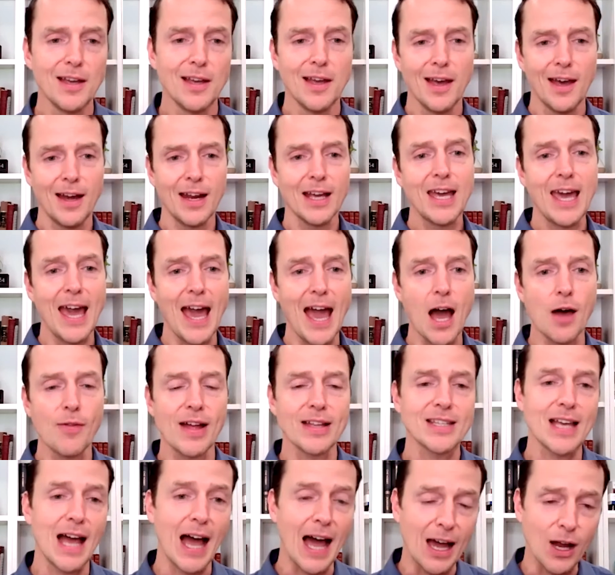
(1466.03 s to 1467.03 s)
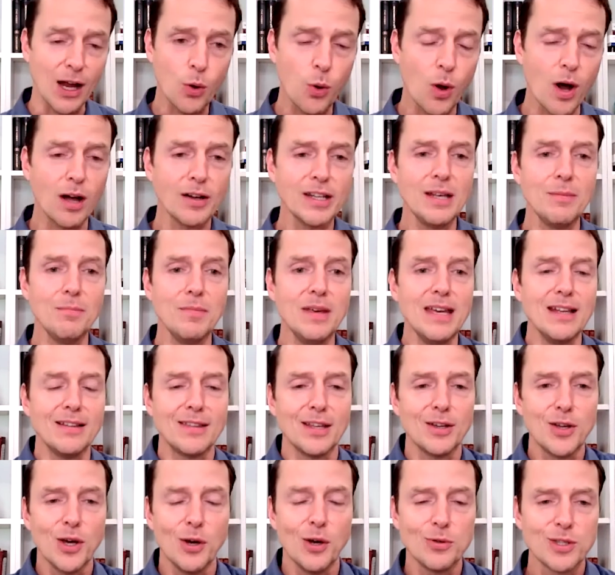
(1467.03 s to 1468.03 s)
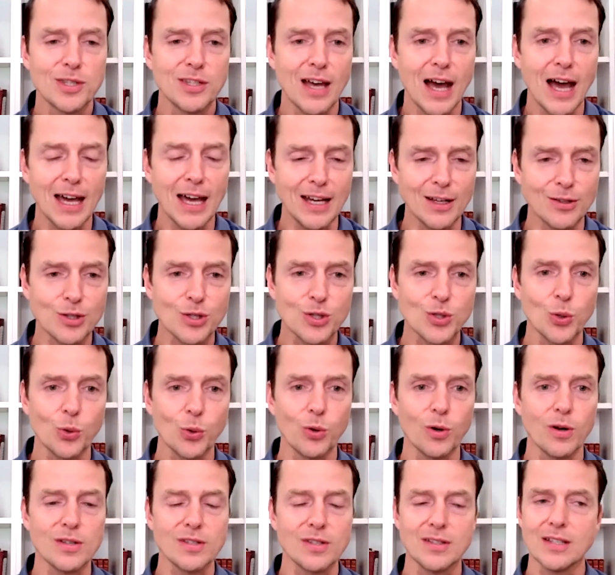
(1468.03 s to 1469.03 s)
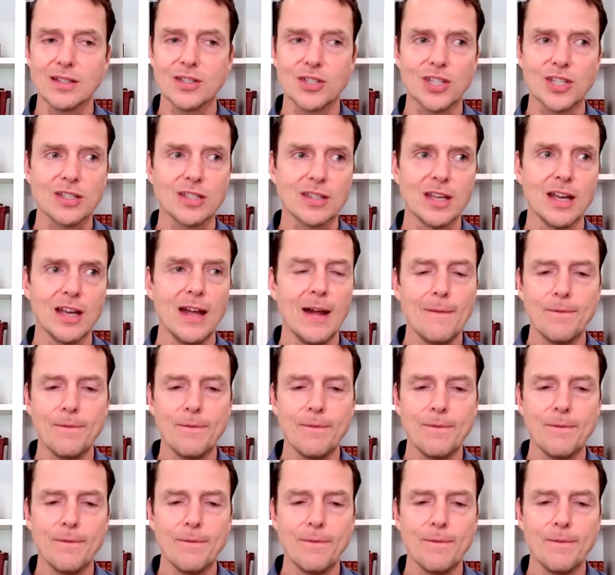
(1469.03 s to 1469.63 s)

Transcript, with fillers: and a cow, that's high-quality meat that goes to the high-end stores, and it's just